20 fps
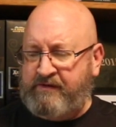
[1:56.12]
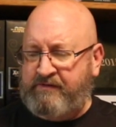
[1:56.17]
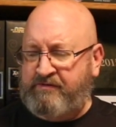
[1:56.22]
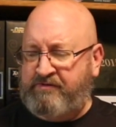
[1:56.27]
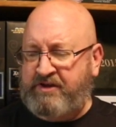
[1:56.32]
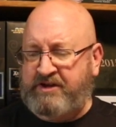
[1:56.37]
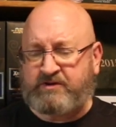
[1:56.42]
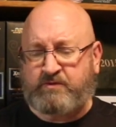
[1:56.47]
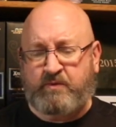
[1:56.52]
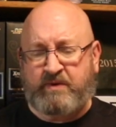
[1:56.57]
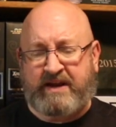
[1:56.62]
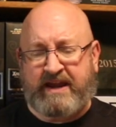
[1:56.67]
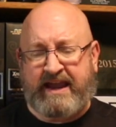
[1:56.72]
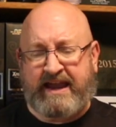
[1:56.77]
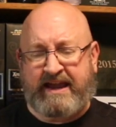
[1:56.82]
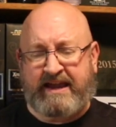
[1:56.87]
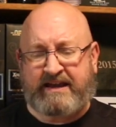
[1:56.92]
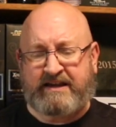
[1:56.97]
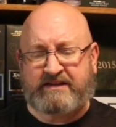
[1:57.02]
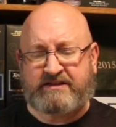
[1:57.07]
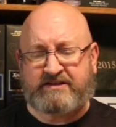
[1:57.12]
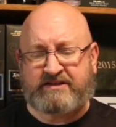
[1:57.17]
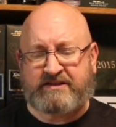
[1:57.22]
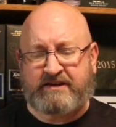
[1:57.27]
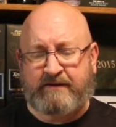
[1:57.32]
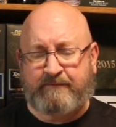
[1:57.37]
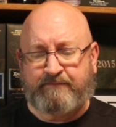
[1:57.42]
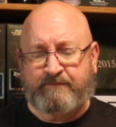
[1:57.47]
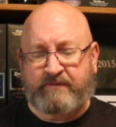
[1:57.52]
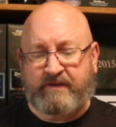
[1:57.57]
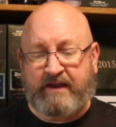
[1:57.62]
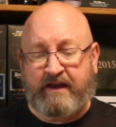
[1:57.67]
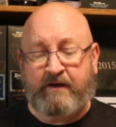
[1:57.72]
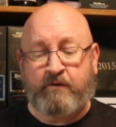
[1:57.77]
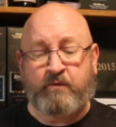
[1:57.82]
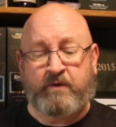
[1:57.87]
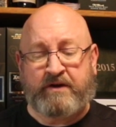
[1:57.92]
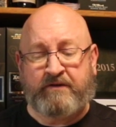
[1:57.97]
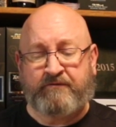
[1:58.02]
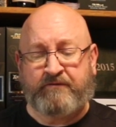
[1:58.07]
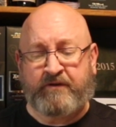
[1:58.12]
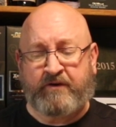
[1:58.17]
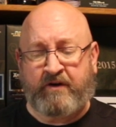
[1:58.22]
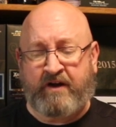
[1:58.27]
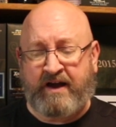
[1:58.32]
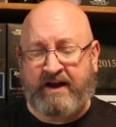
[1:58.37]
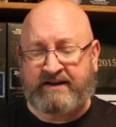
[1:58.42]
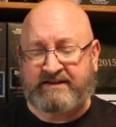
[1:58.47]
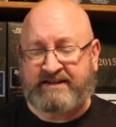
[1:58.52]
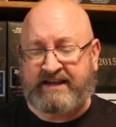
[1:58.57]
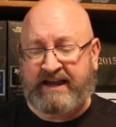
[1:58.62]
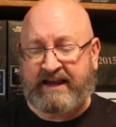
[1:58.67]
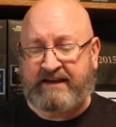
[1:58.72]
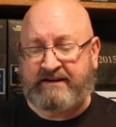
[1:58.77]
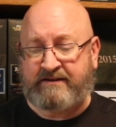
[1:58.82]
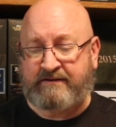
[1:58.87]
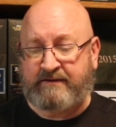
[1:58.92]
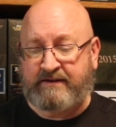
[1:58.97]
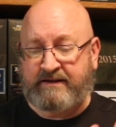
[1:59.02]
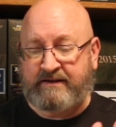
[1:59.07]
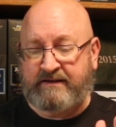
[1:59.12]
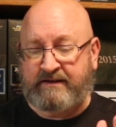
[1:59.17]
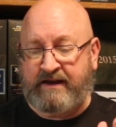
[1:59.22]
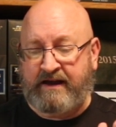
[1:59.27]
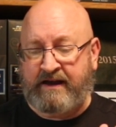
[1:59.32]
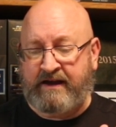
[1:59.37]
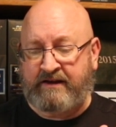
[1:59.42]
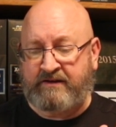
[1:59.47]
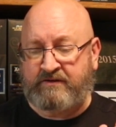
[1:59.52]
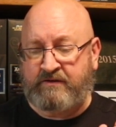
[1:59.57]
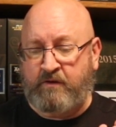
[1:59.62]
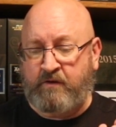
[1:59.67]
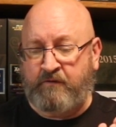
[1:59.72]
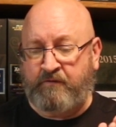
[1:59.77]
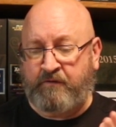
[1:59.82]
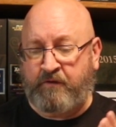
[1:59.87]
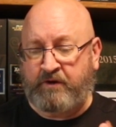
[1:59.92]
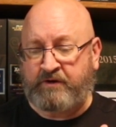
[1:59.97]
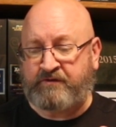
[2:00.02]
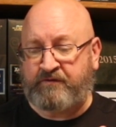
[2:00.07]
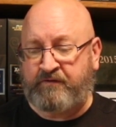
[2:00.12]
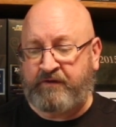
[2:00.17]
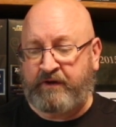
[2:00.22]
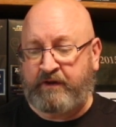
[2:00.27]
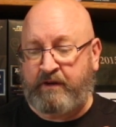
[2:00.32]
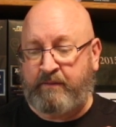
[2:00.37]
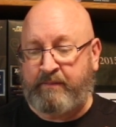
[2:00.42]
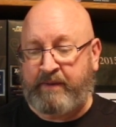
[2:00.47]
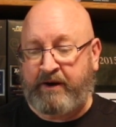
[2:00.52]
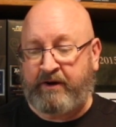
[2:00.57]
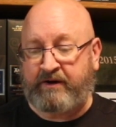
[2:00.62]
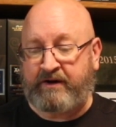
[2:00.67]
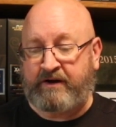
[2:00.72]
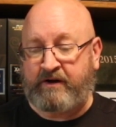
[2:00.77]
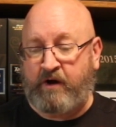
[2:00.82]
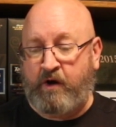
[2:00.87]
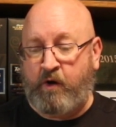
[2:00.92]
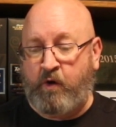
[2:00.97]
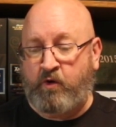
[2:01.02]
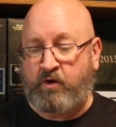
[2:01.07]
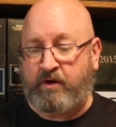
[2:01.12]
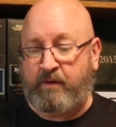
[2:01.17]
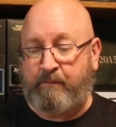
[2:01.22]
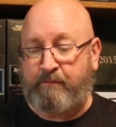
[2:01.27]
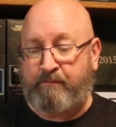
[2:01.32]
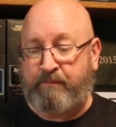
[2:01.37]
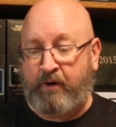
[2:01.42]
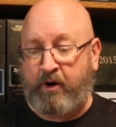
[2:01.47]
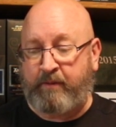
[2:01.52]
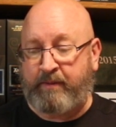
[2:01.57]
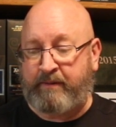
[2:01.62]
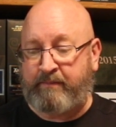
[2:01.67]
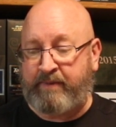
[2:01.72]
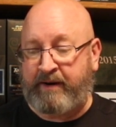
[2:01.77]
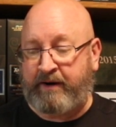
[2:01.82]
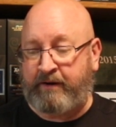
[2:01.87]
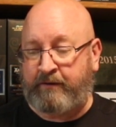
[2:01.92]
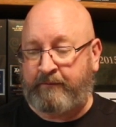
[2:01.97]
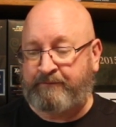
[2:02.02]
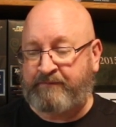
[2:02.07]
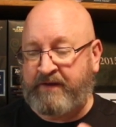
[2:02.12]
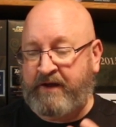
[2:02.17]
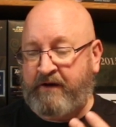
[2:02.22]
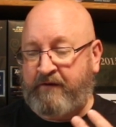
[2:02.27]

this one has a refill hogshead, uh, first fill American oak bourbon barrel,